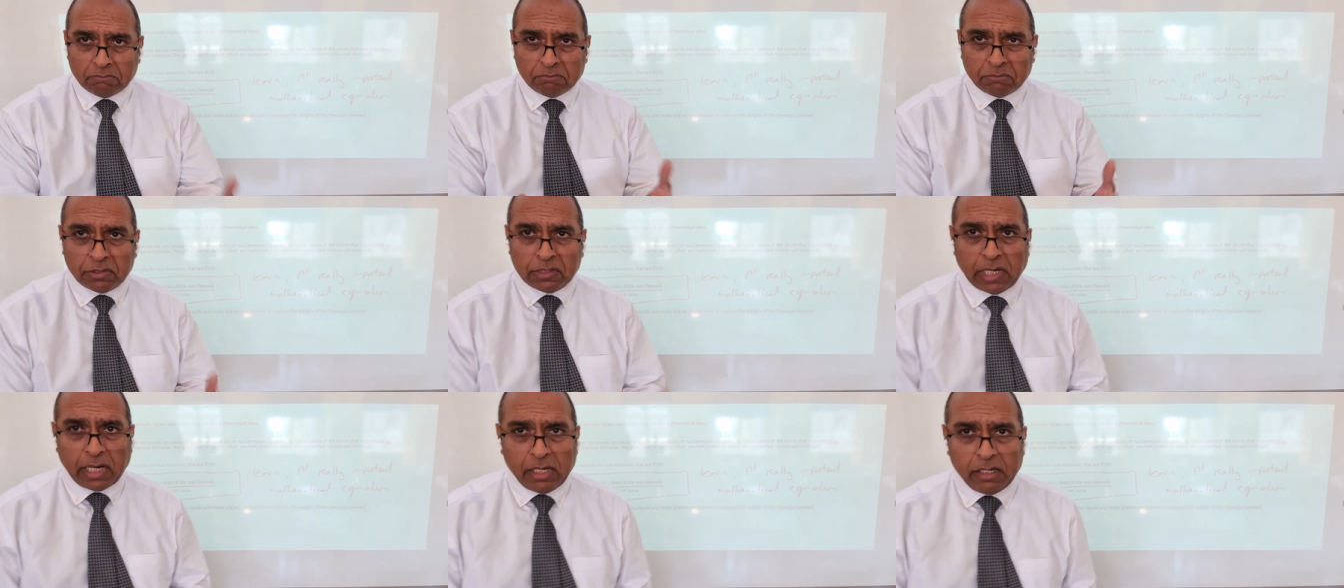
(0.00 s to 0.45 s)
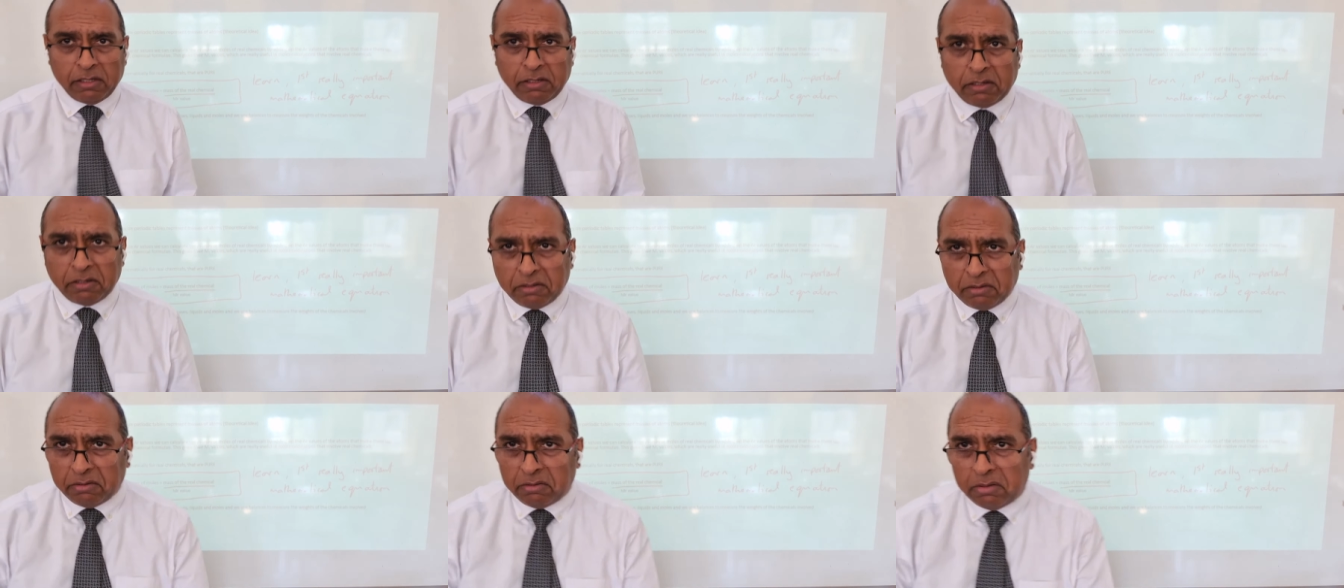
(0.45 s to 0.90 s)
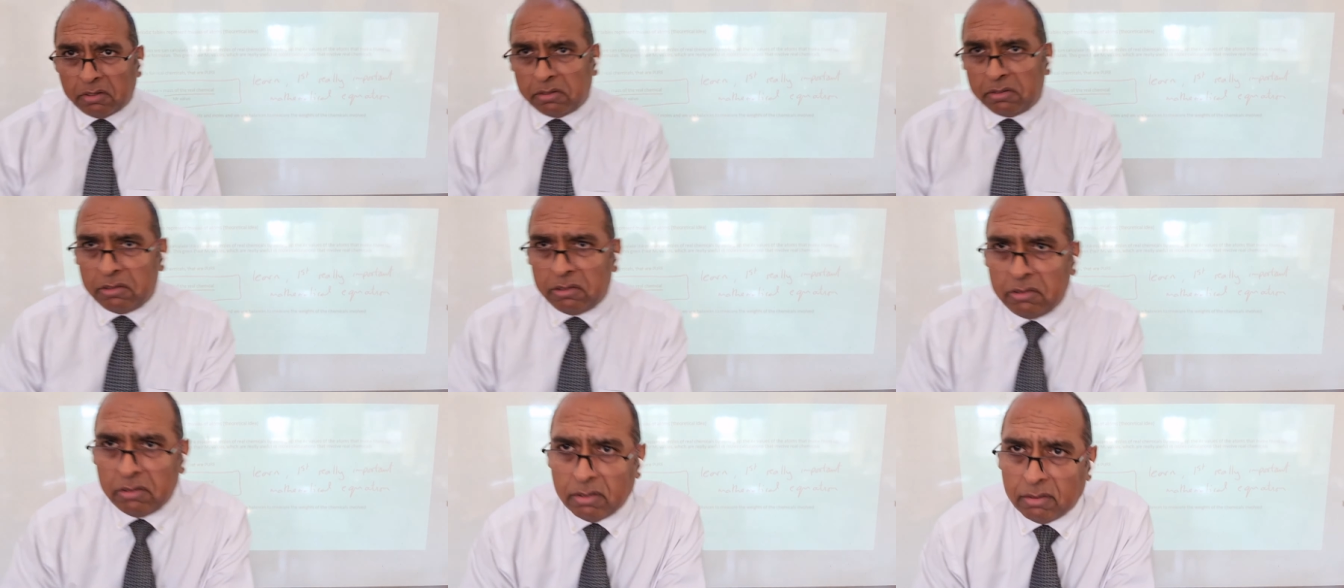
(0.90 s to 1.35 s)
say
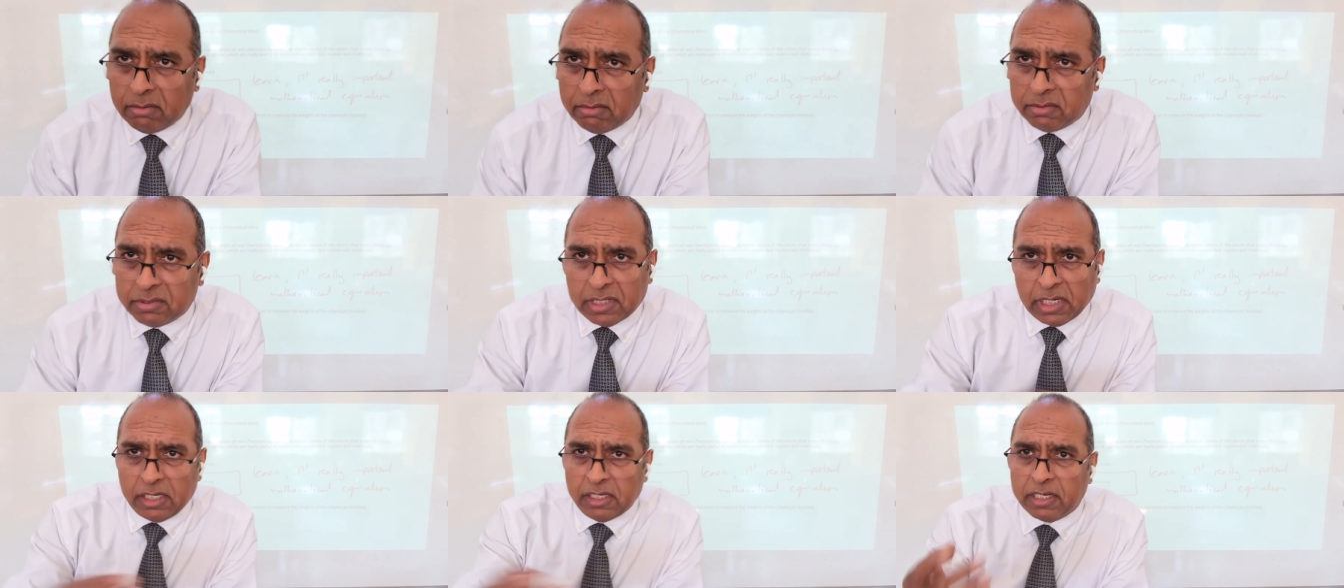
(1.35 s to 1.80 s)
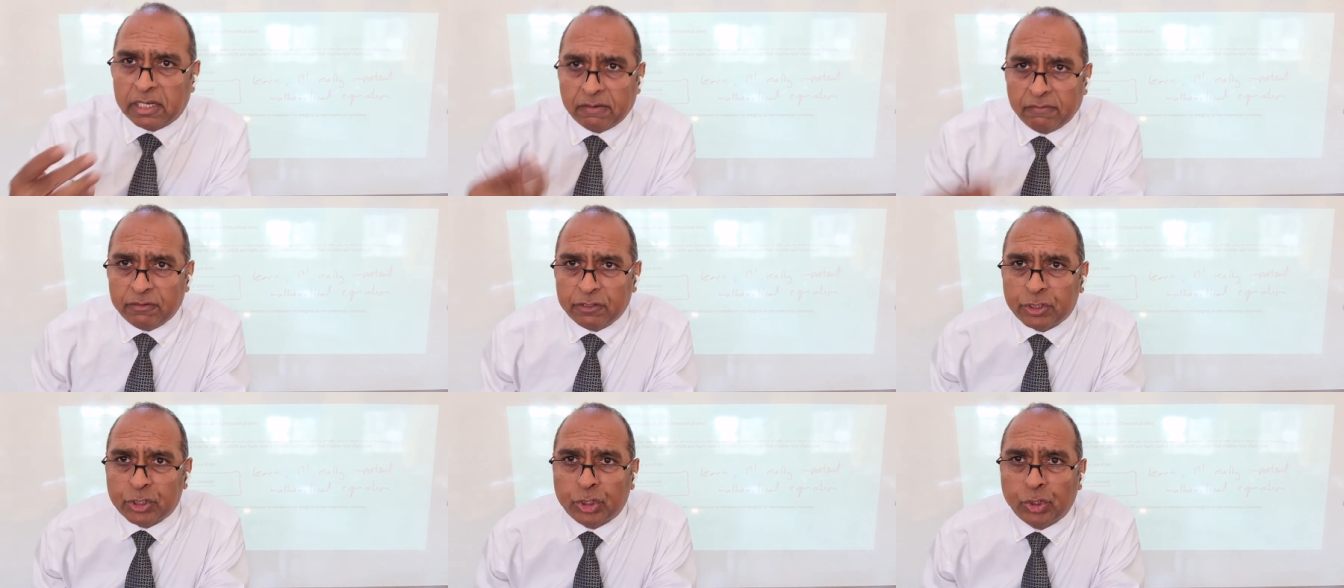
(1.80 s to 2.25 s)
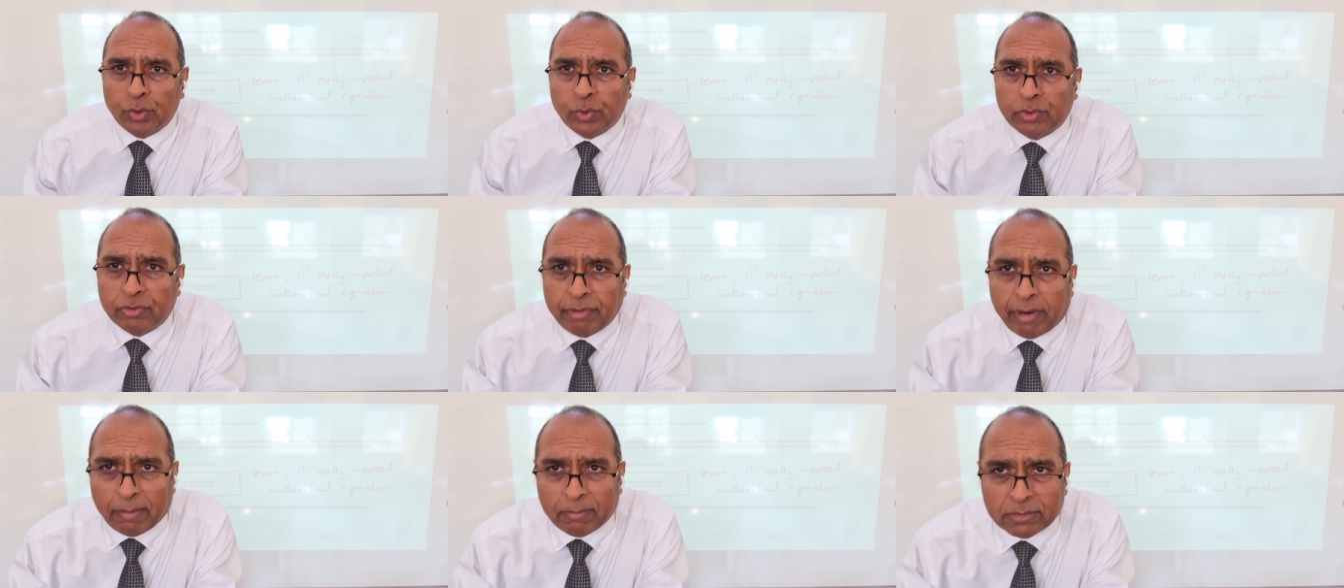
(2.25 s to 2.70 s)
you're given 2
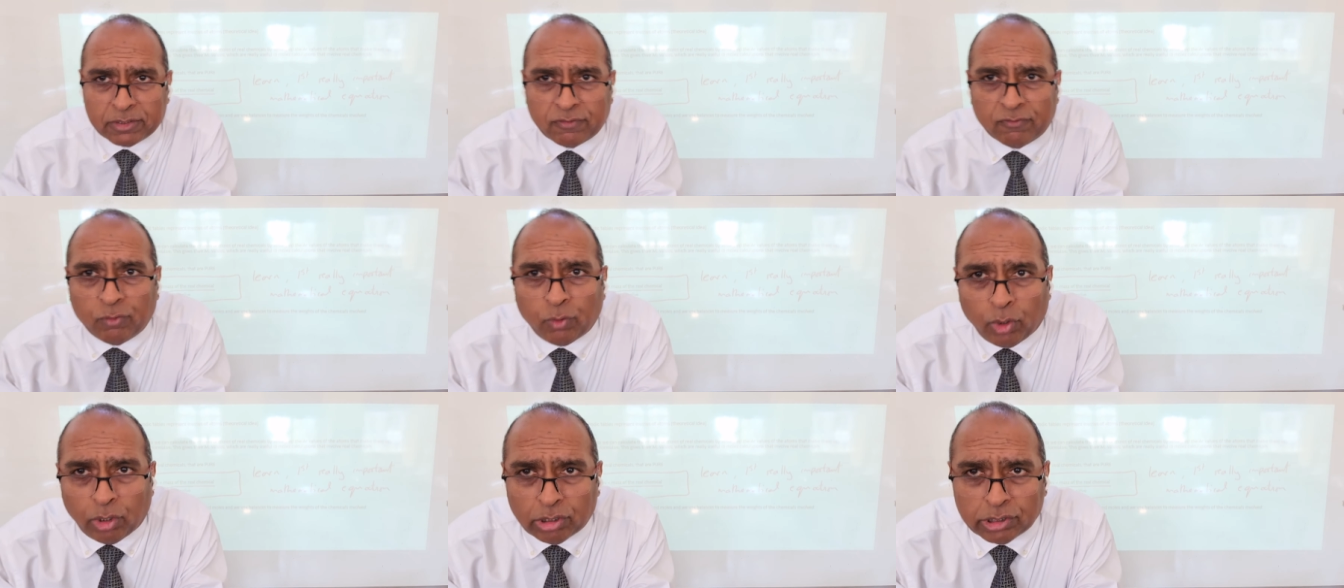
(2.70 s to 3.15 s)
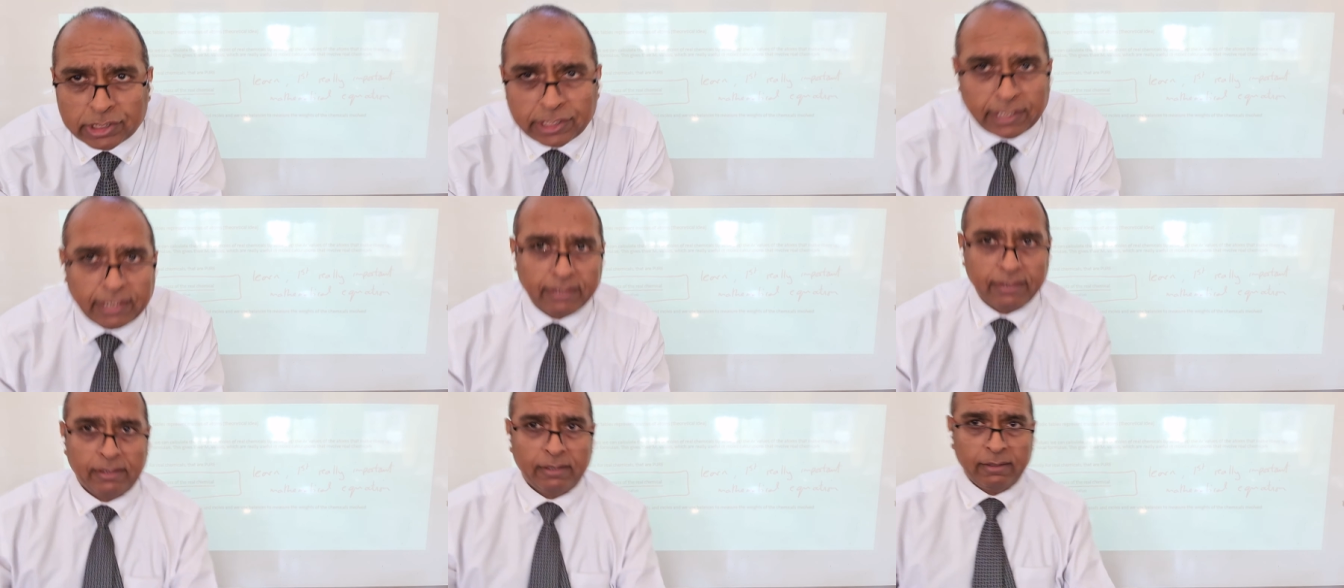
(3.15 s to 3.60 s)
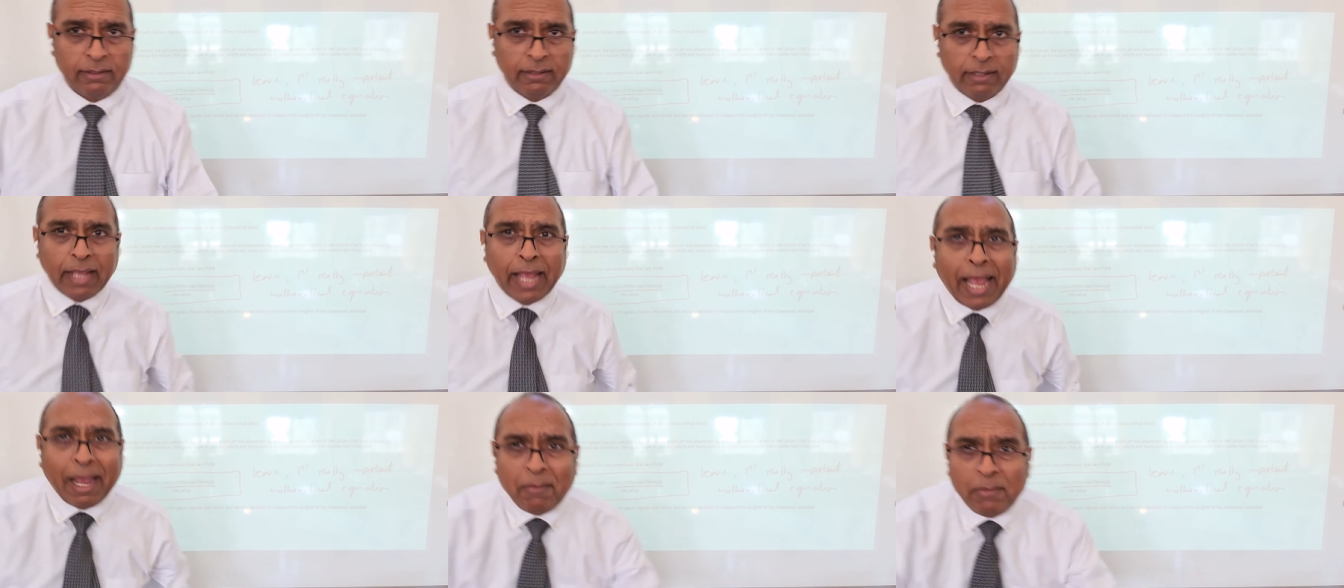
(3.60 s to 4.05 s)
grams of water,
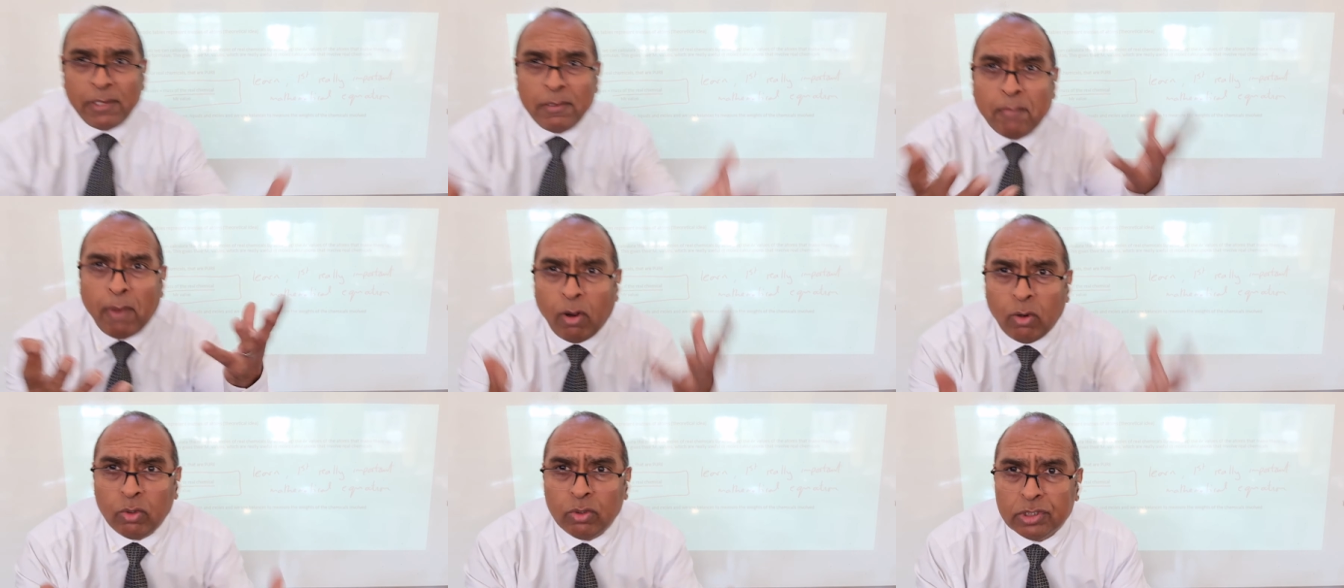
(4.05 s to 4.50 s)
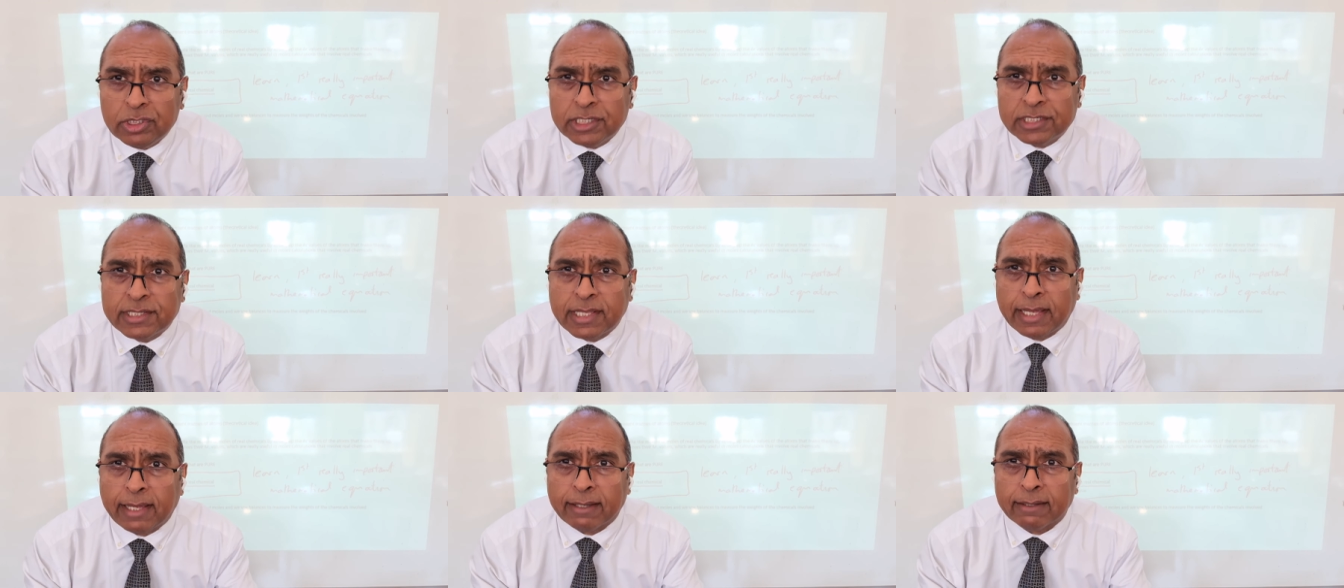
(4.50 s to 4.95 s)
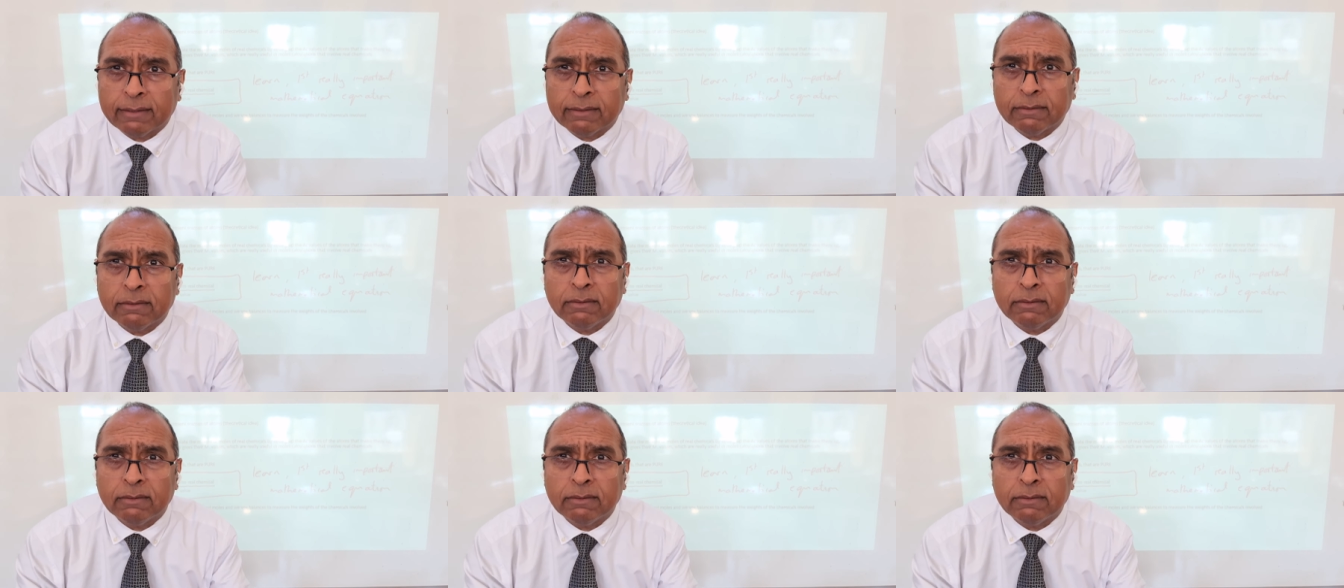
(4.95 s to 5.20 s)
how many moles is that?